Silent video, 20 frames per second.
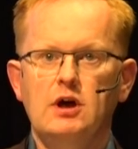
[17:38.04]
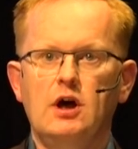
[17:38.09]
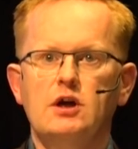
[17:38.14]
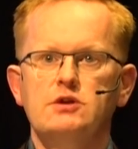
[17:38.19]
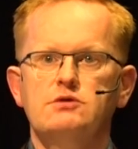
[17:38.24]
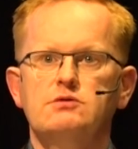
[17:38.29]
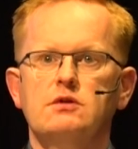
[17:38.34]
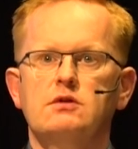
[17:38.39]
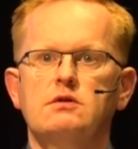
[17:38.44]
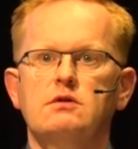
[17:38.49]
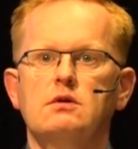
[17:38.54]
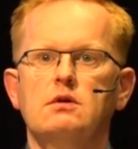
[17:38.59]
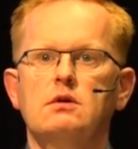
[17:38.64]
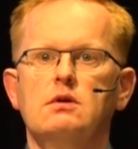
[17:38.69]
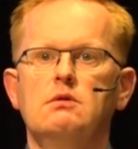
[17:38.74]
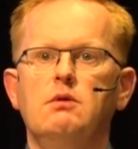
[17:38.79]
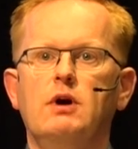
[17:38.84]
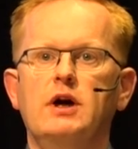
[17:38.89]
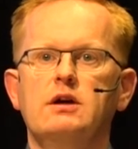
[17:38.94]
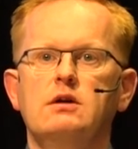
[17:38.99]
answered
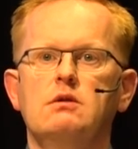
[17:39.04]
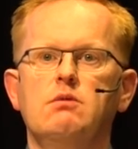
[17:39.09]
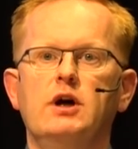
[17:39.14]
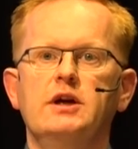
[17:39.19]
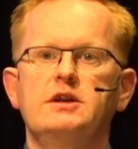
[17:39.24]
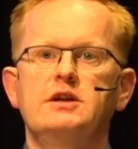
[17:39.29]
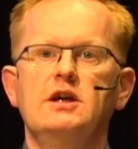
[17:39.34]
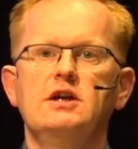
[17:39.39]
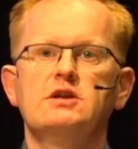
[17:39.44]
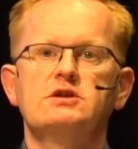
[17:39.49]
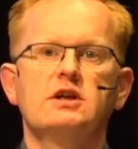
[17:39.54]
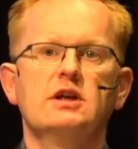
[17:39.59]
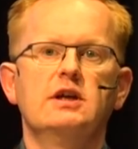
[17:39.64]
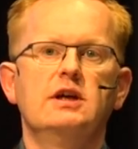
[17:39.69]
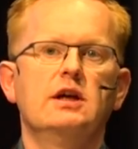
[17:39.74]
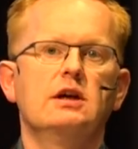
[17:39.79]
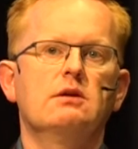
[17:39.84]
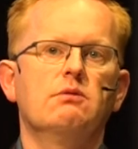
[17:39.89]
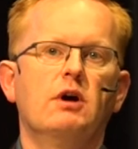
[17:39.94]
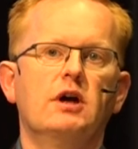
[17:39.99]
quite
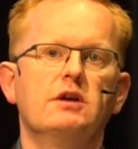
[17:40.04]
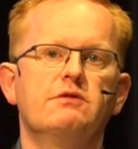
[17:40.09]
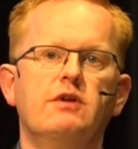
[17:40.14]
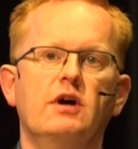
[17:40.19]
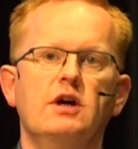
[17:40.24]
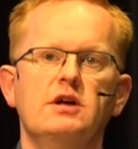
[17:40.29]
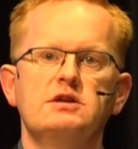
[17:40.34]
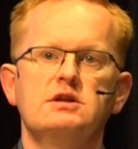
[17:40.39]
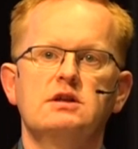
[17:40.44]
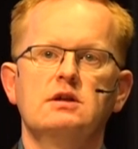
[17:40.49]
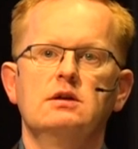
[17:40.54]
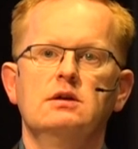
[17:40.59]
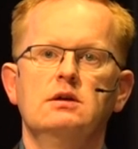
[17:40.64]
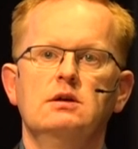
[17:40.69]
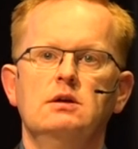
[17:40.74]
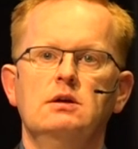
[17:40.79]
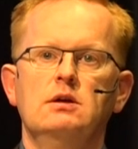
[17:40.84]
easily and quite fast.